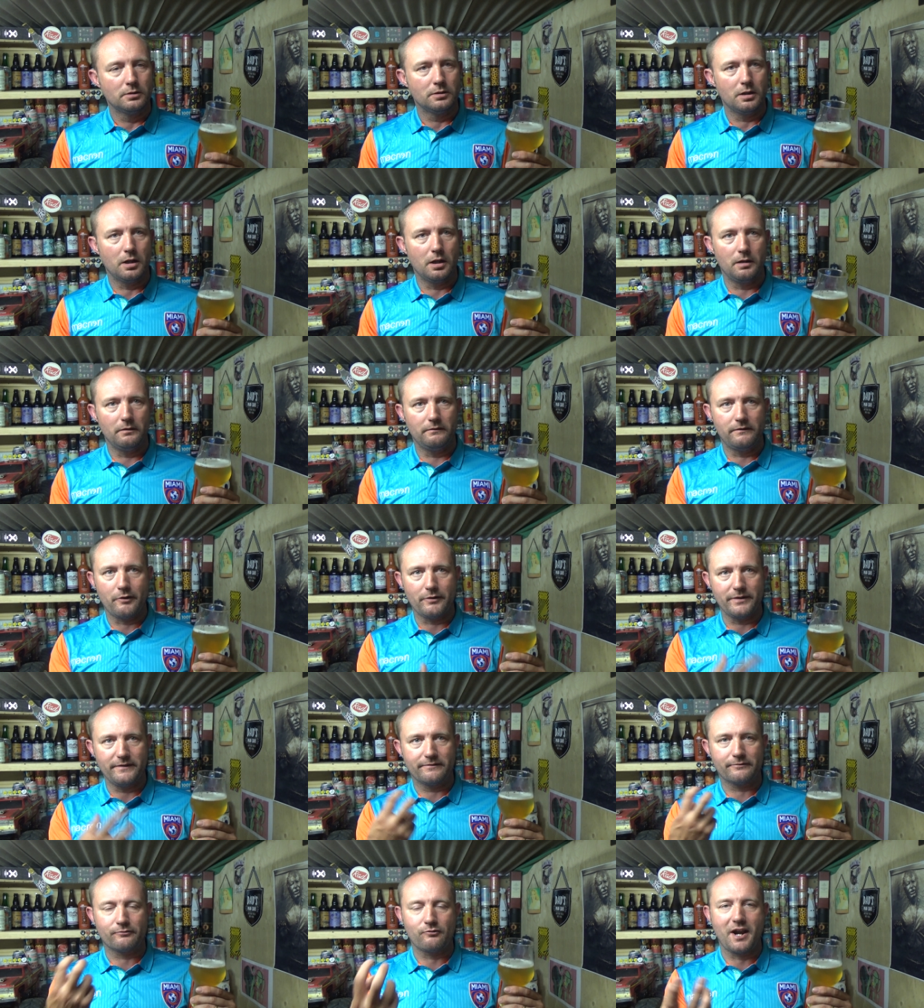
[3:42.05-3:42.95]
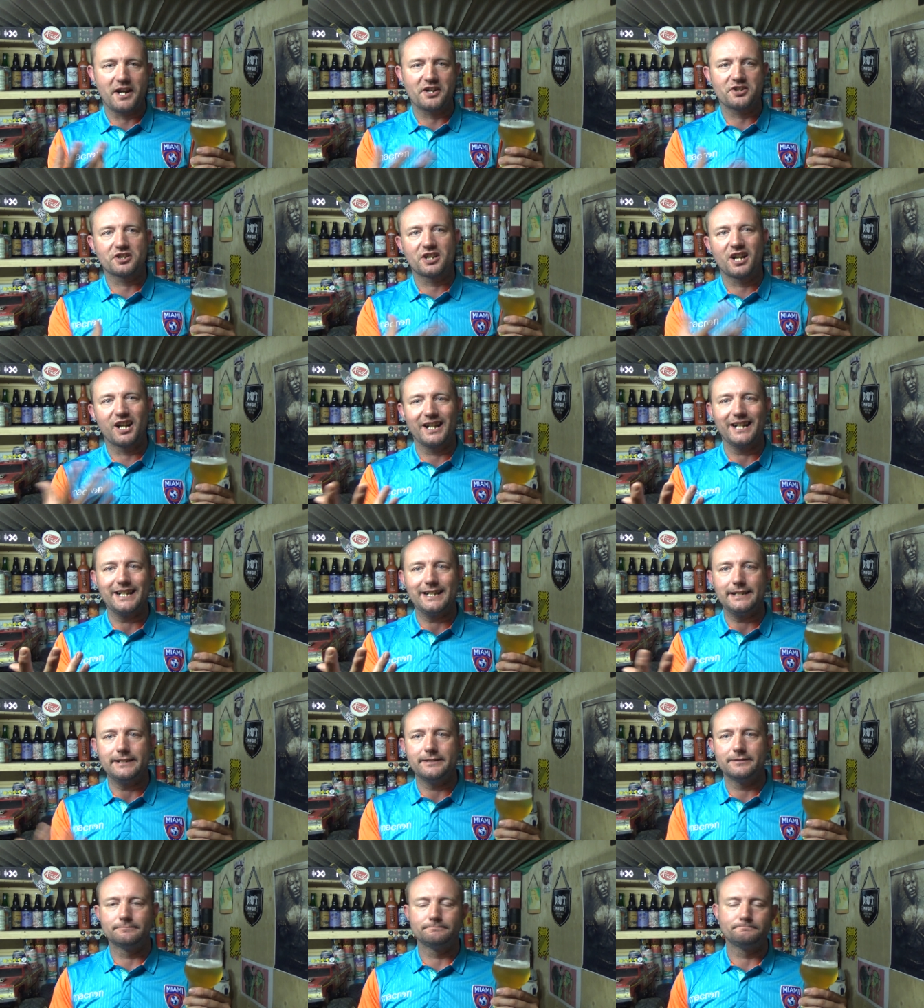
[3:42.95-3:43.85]
Uh, very fresh,
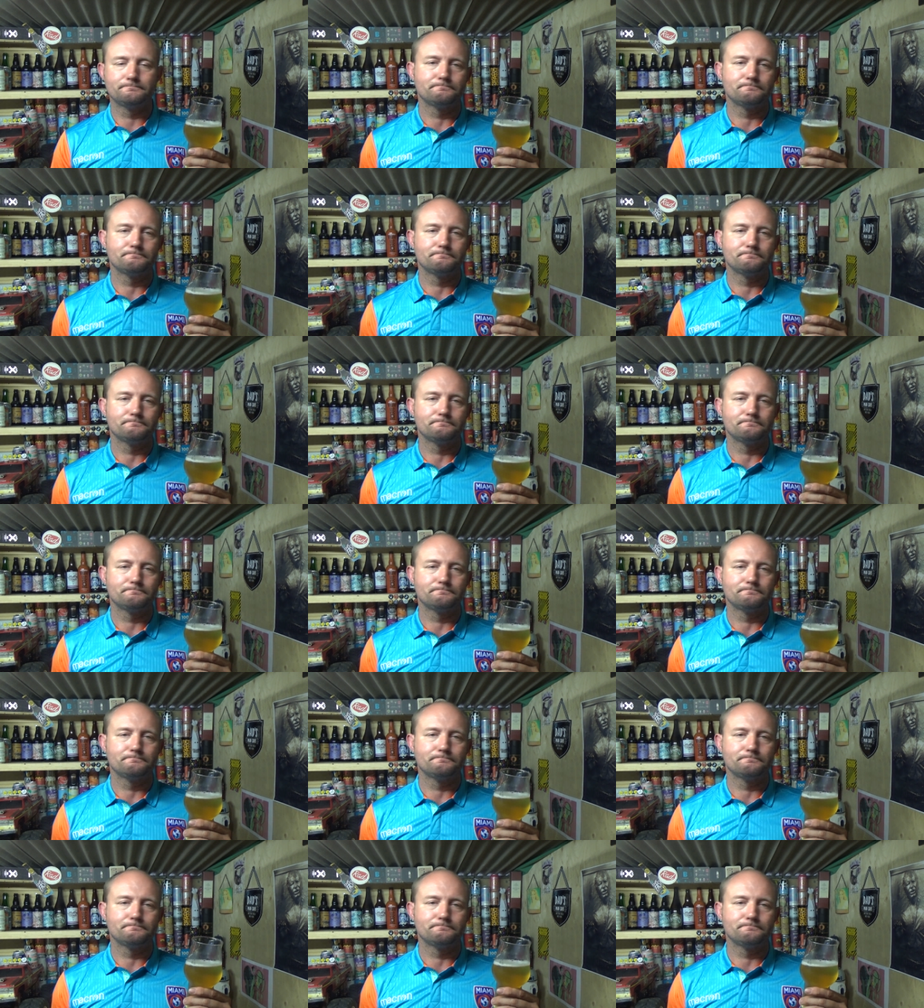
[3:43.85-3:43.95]
clean.